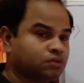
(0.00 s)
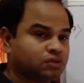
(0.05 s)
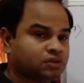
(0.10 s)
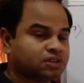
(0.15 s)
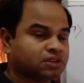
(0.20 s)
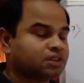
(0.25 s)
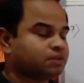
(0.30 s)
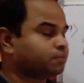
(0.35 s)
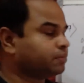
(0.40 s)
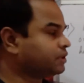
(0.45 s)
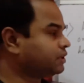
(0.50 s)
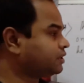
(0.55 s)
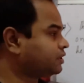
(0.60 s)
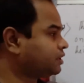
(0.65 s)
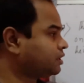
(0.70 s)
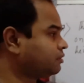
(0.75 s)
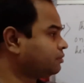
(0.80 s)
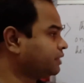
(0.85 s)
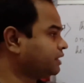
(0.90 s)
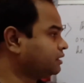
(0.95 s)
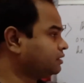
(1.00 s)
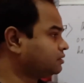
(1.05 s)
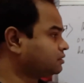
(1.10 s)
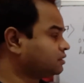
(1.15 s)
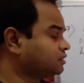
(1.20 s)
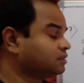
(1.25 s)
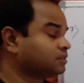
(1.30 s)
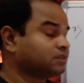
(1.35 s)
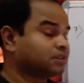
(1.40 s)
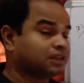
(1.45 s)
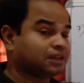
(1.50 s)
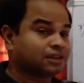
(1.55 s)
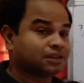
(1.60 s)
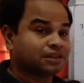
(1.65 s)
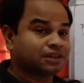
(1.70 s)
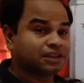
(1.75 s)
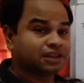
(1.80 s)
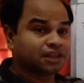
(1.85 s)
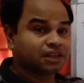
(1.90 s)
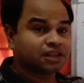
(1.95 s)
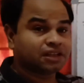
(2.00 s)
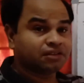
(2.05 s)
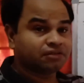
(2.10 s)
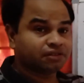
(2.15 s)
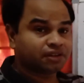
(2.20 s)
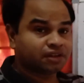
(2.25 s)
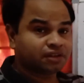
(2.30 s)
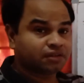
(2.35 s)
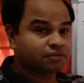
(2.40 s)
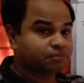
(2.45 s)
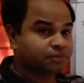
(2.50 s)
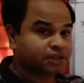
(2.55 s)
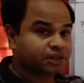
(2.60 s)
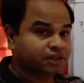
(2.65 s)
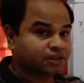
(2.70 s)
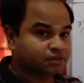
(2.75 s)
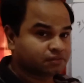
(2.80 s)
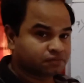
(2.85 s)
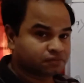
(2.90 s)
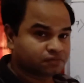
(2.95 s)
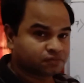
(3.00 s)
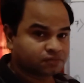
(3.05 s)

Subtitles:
separated by distance r in a given medium.